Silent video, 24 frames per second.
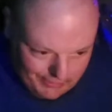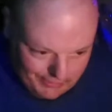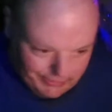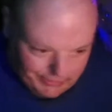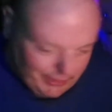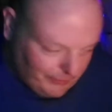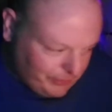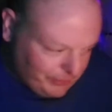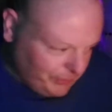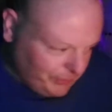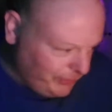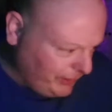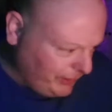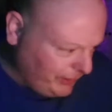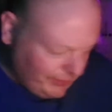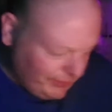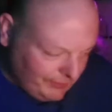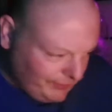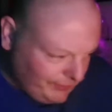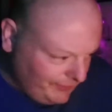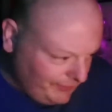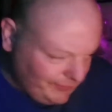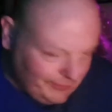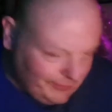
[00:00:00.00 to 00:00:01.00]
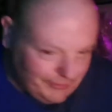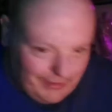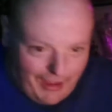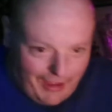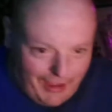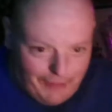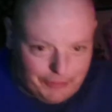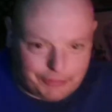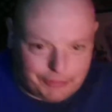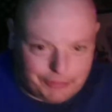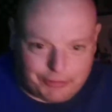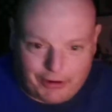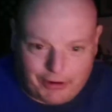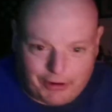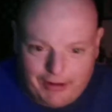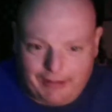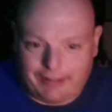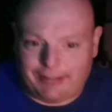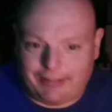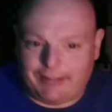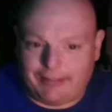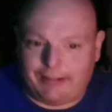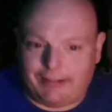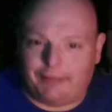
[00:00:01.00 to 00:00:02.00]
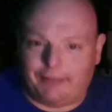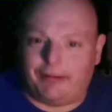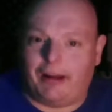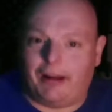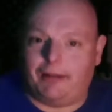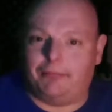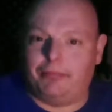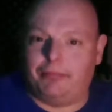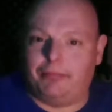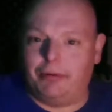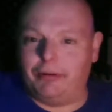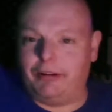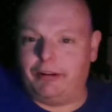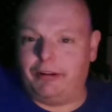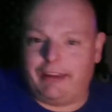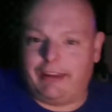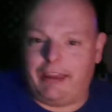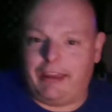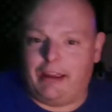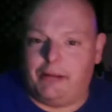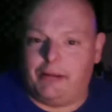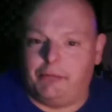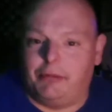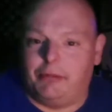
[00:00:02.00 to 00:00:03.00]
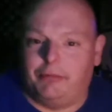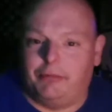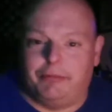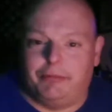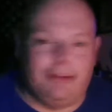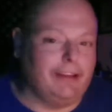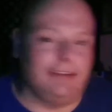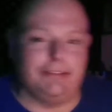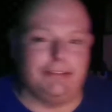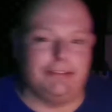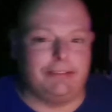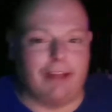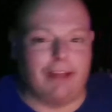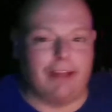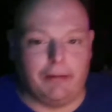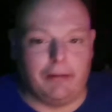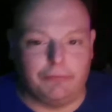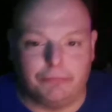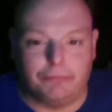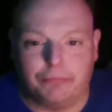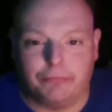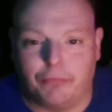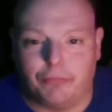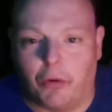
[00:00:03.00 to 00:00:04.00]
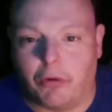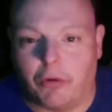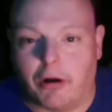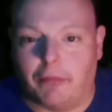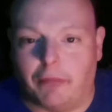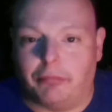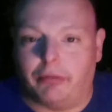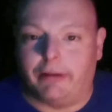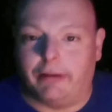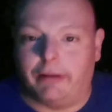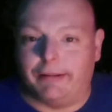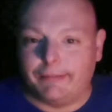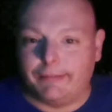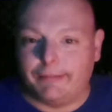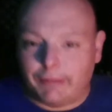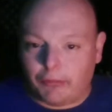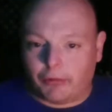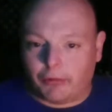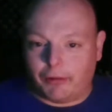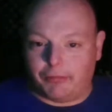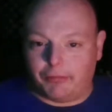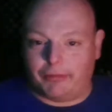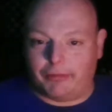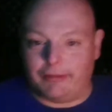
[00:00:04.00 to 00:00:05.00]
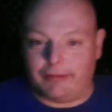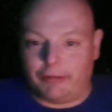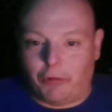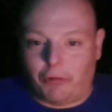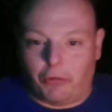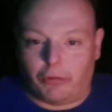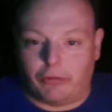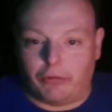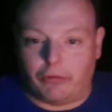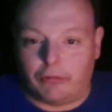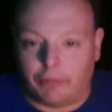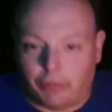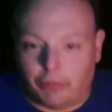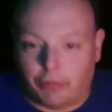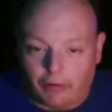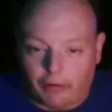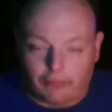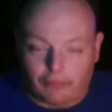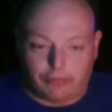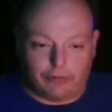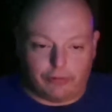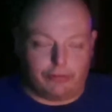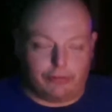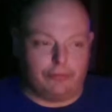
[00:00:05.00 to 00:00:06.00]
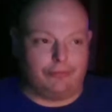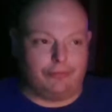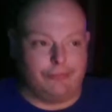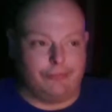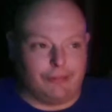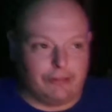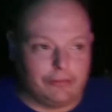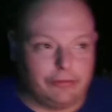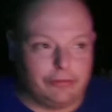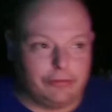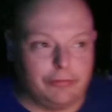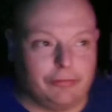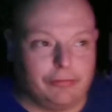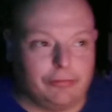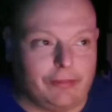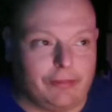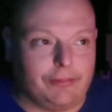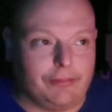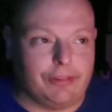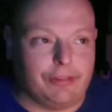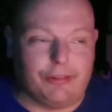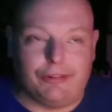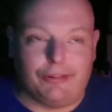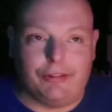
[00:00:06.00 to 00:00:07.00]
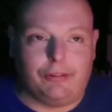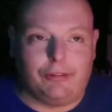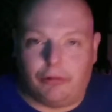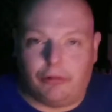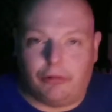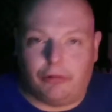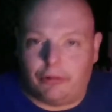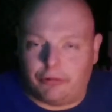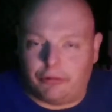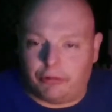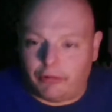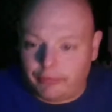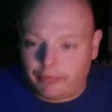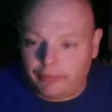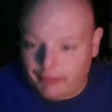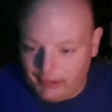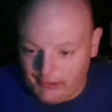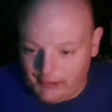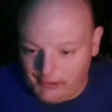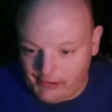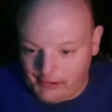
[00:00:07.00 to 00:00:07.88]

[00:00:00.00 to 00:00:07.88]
Dumped them in. I was trying to think of how to put a camera, but I woke up late. I woke up at like 11:45 or like 11:30, 12.